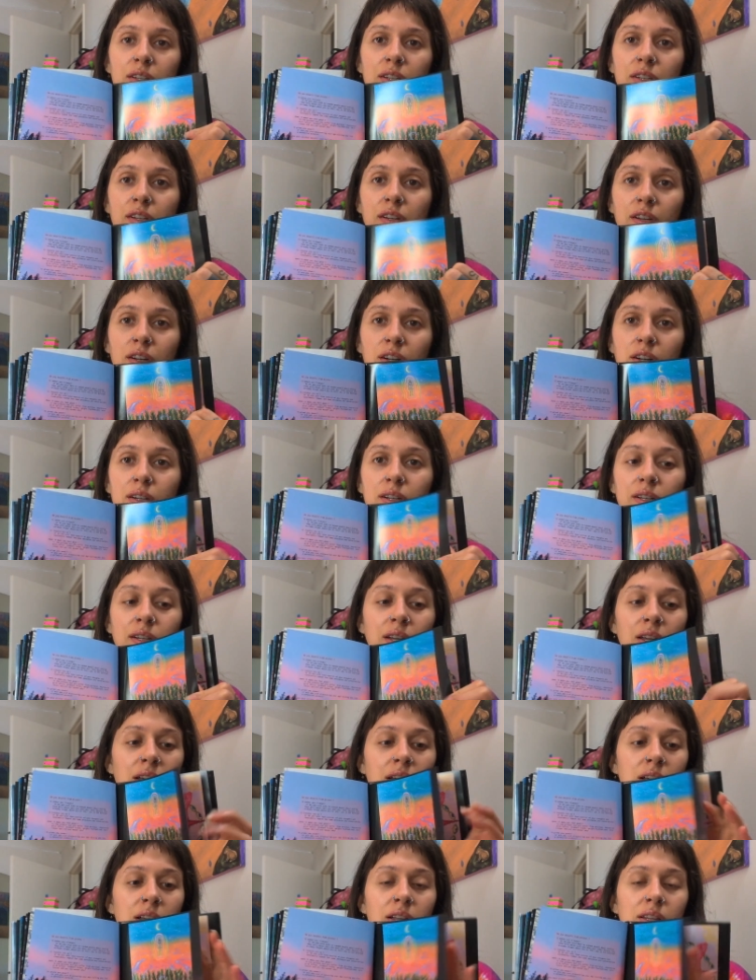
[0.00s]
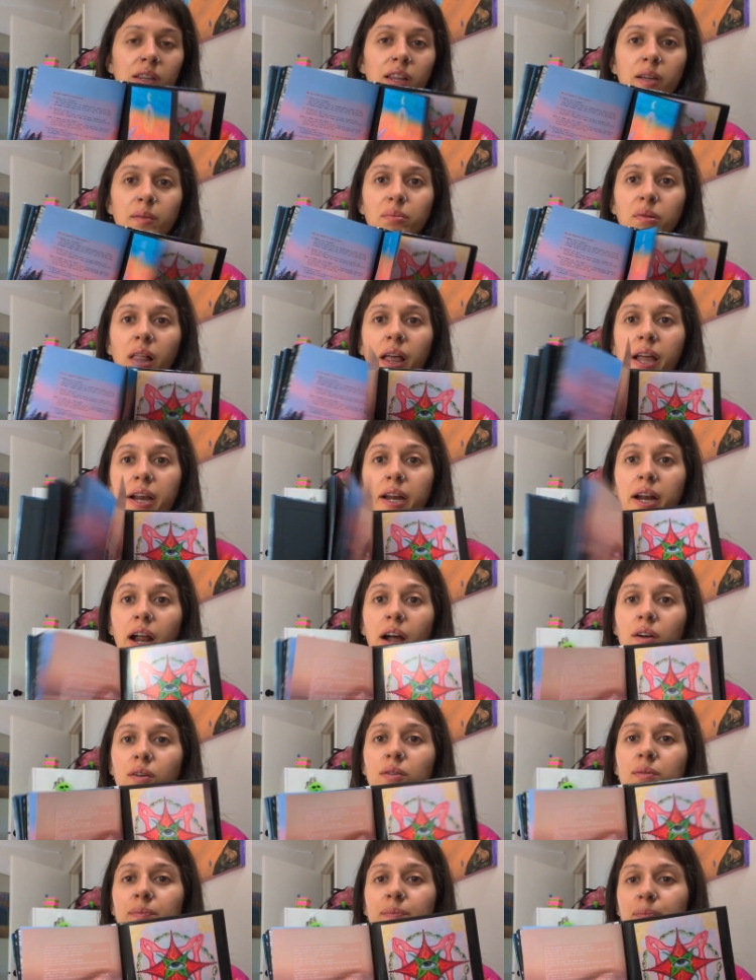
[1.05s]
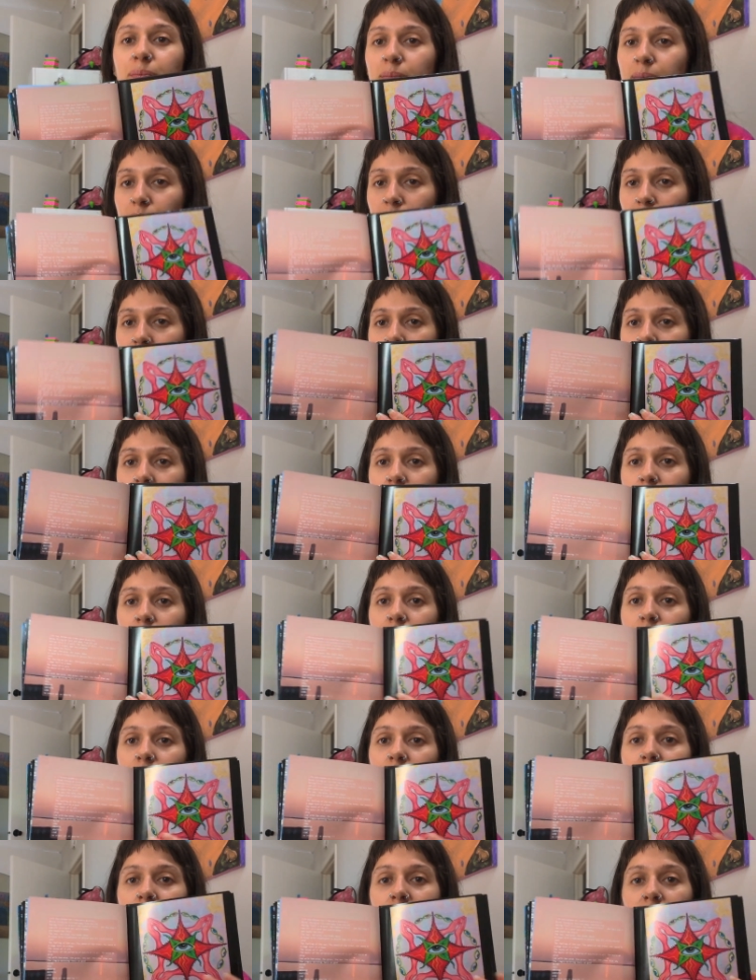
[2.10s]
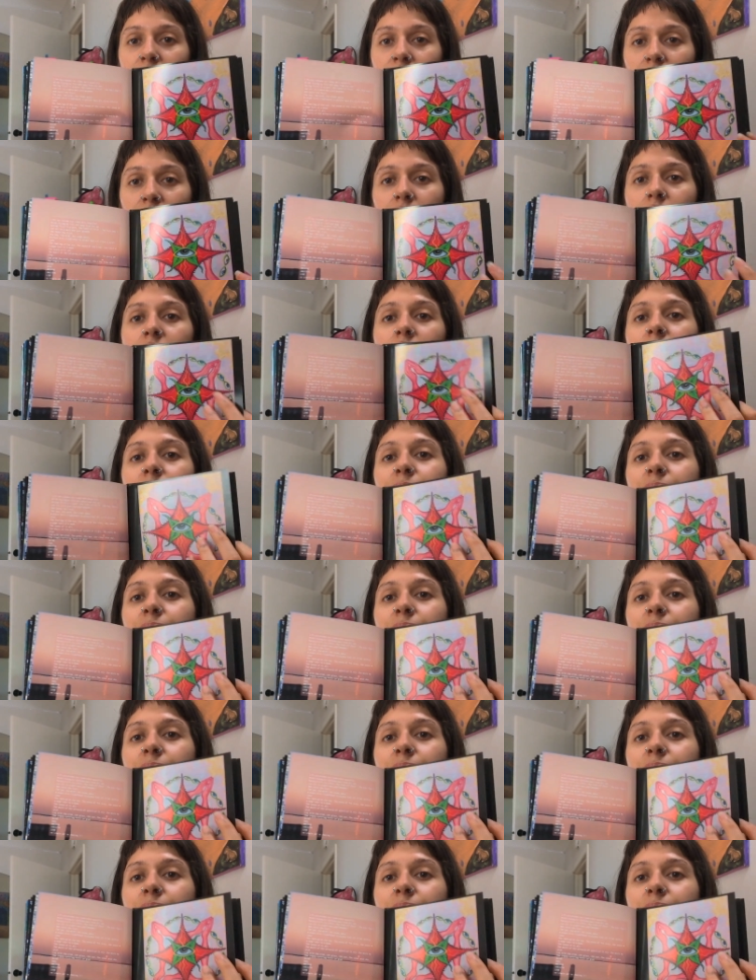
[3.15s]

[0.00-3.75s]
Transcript: to like plan it out. And yeah,